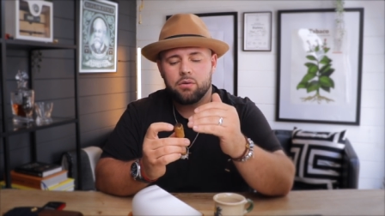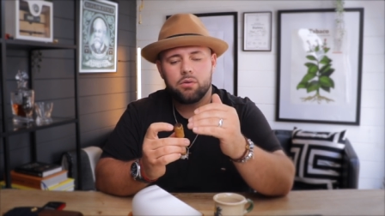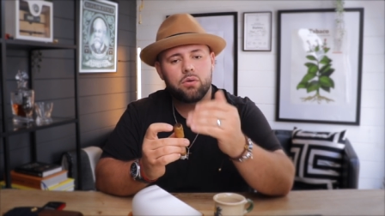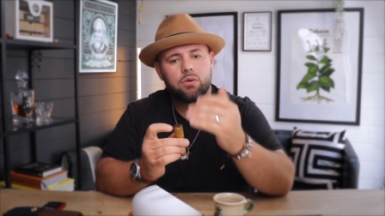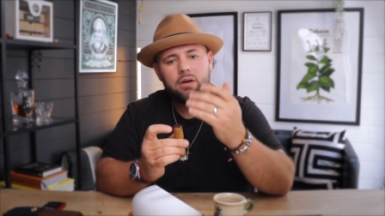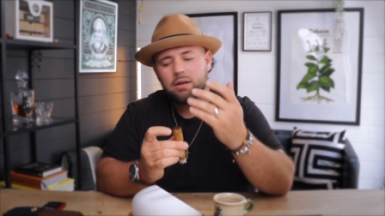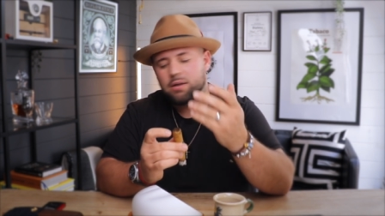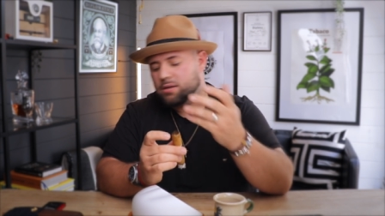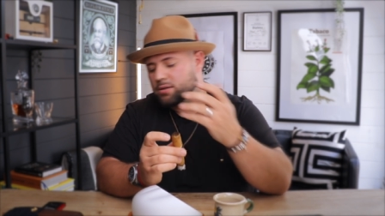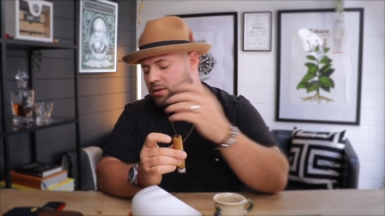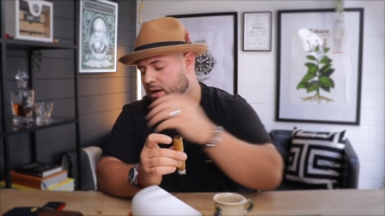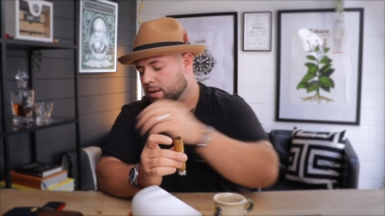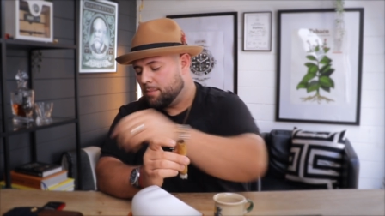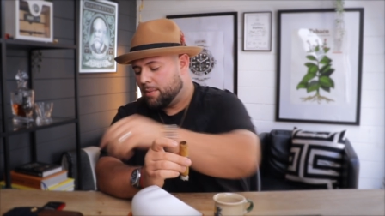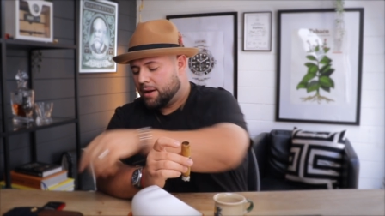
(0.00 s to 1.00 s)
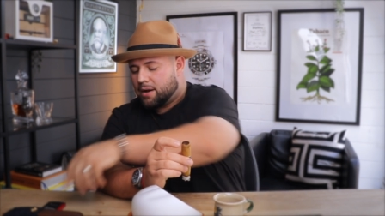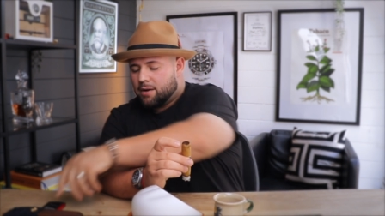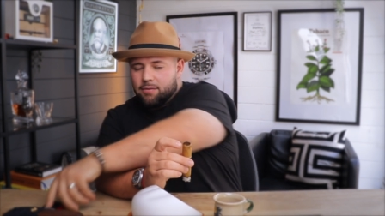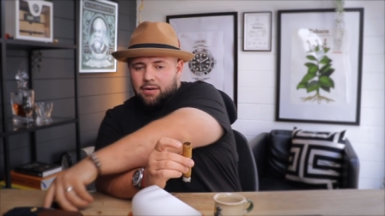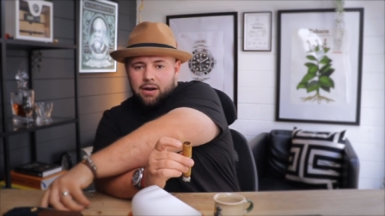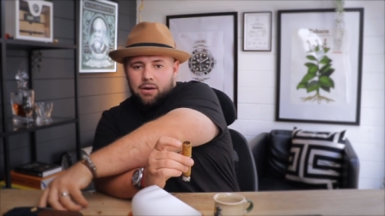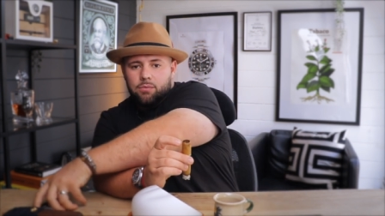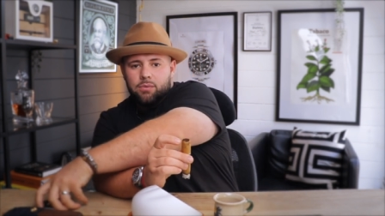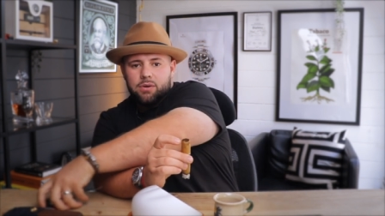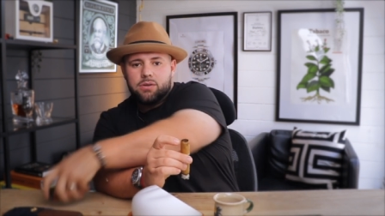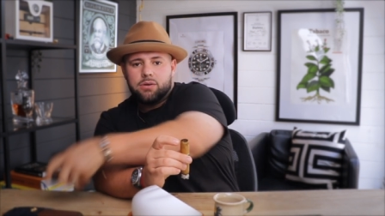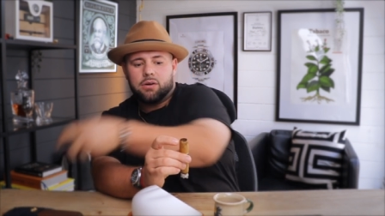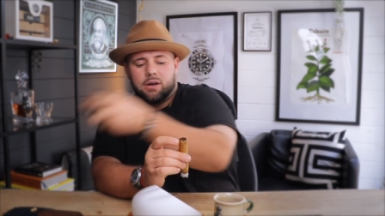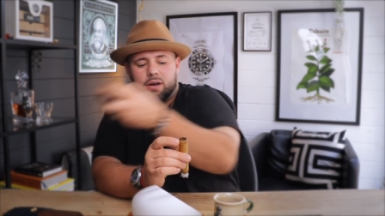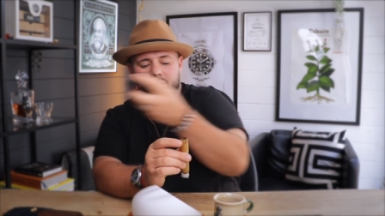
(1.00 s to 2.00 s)
you can just come back around with
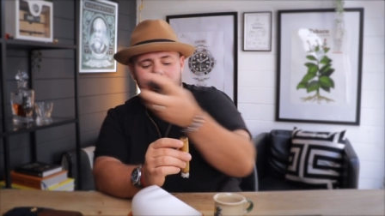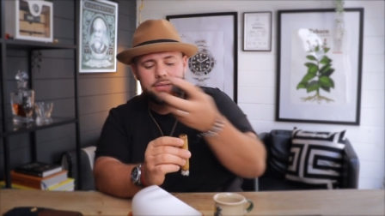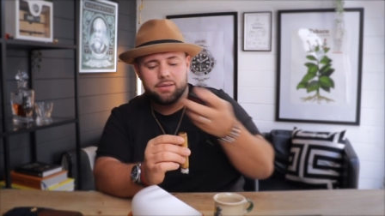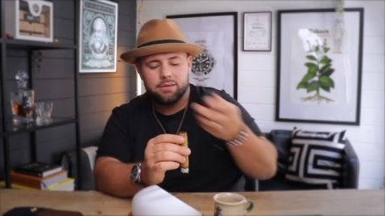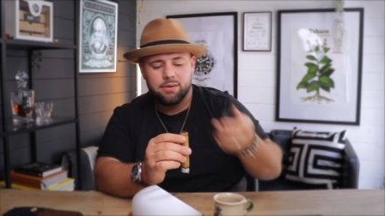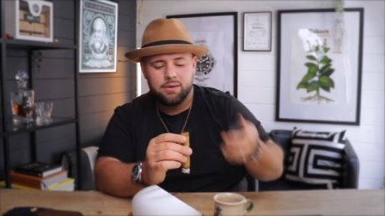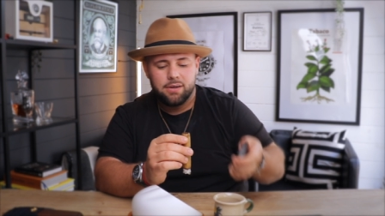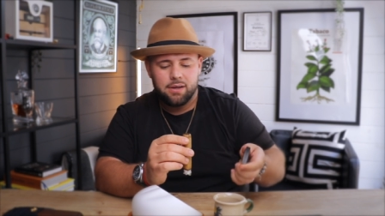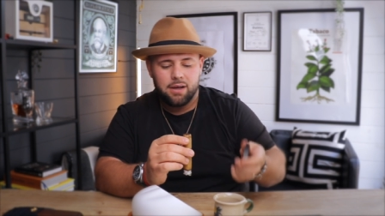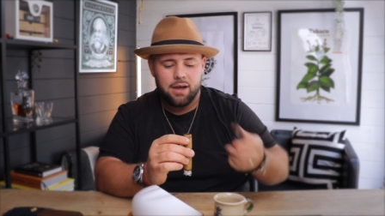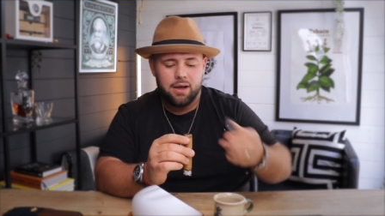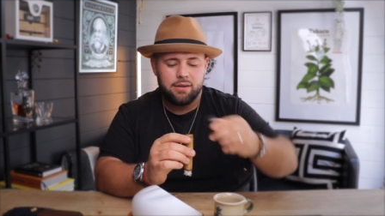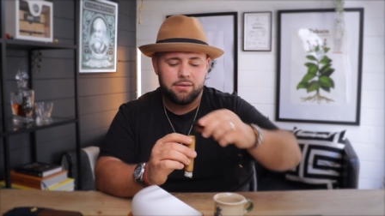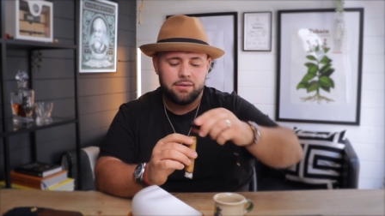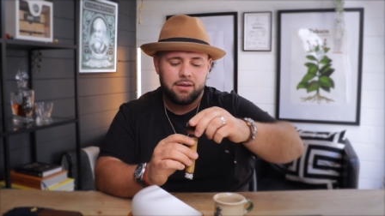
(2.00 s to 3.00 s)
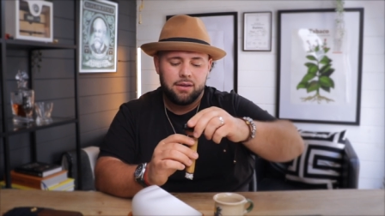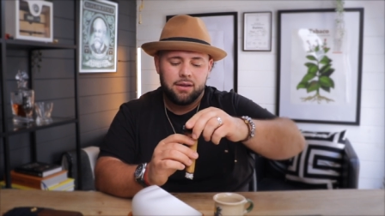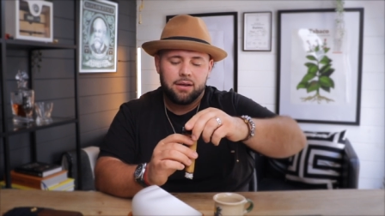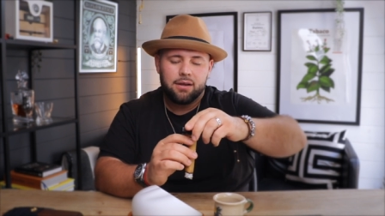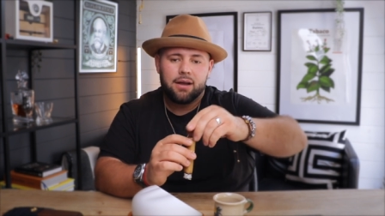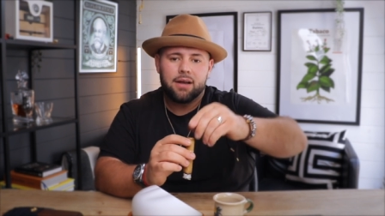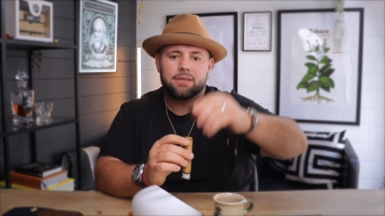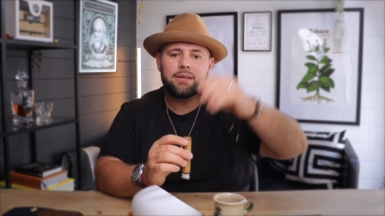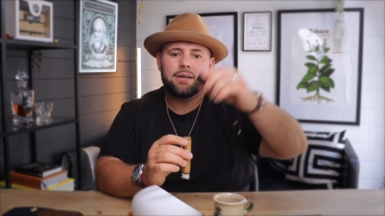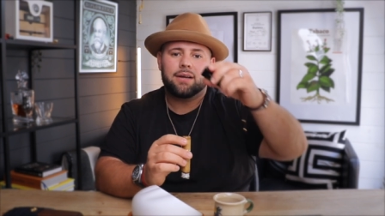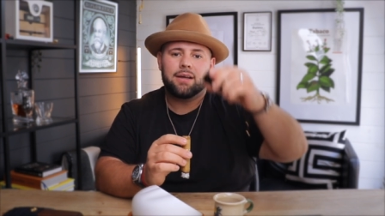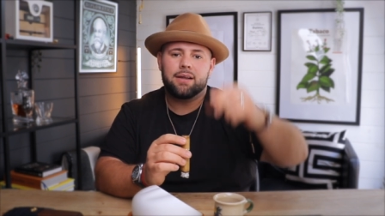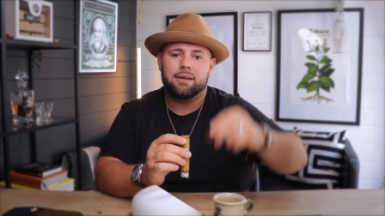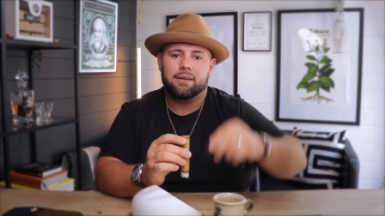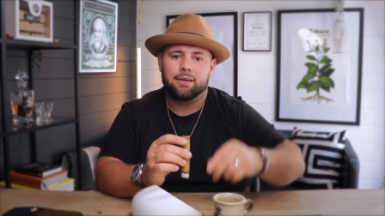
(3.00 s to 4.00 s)
your cutter and cut it
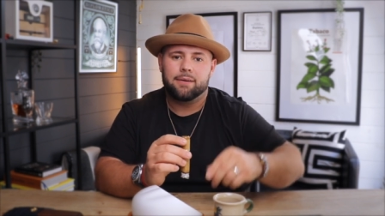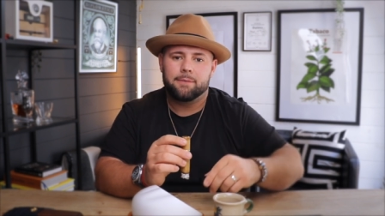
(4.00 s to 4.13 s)
again.